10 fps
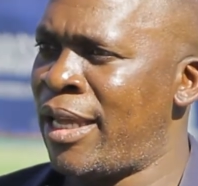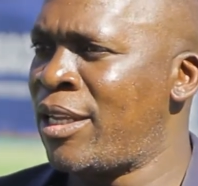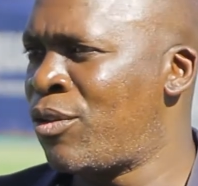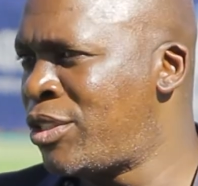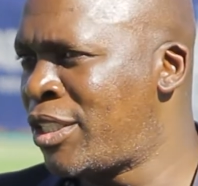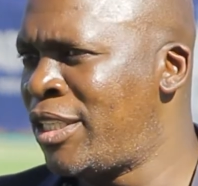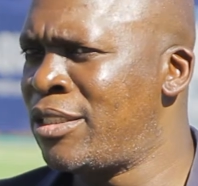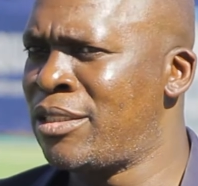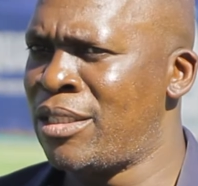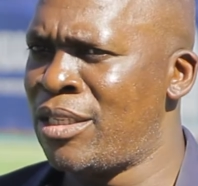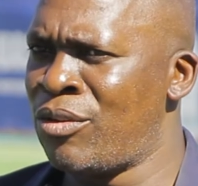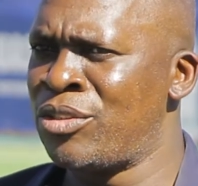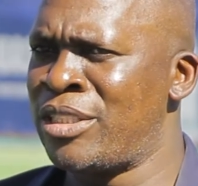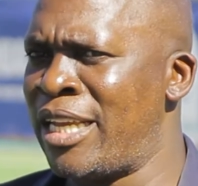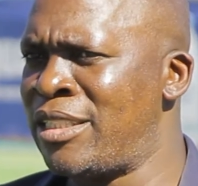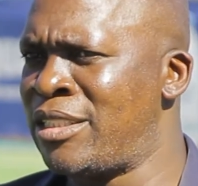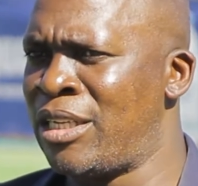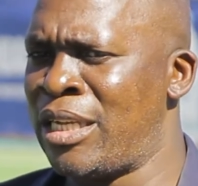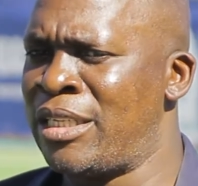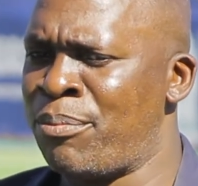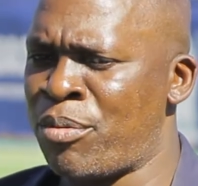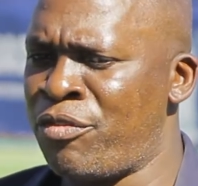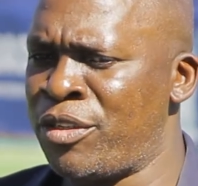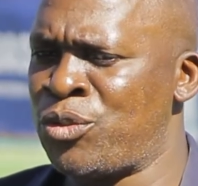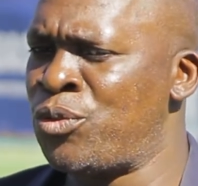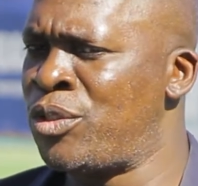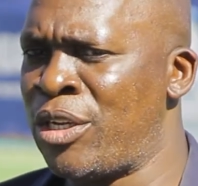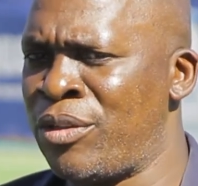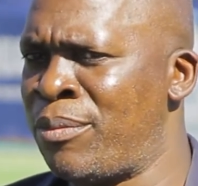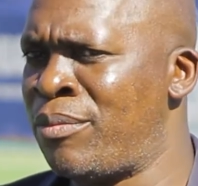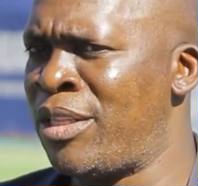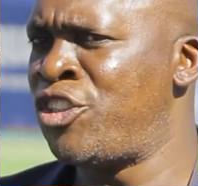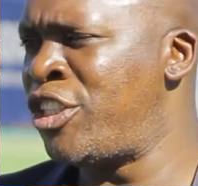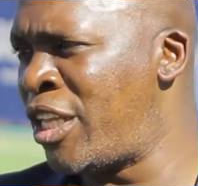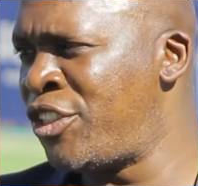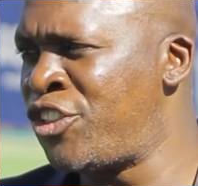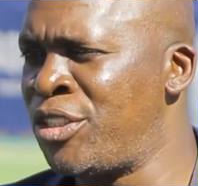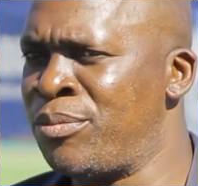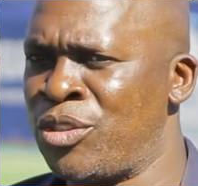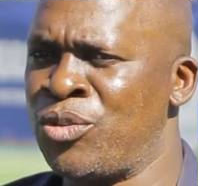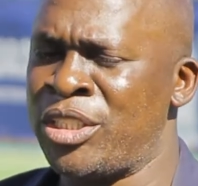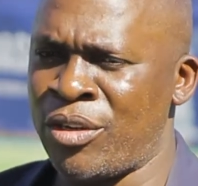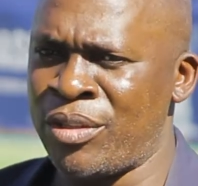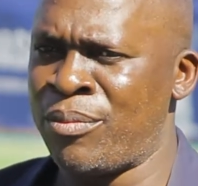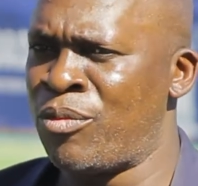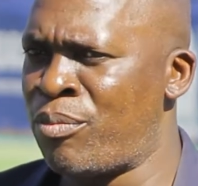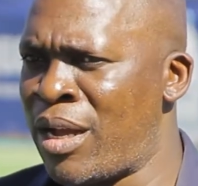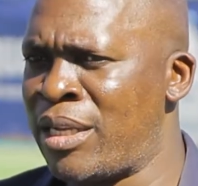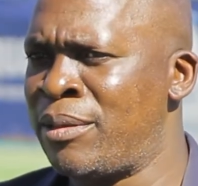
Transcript: like those kings in those days. They had prophets who would tell them their dreams, who would tell them.